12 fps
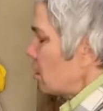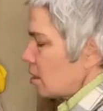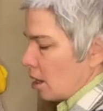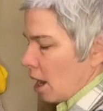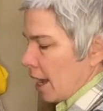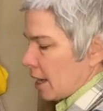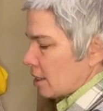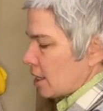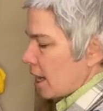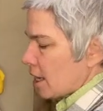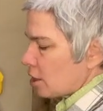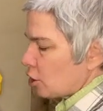then I could
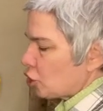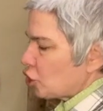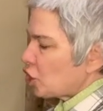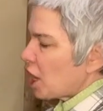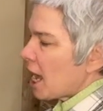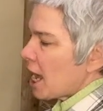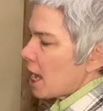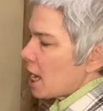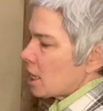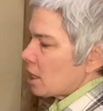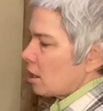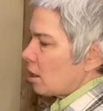take this
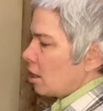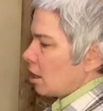chain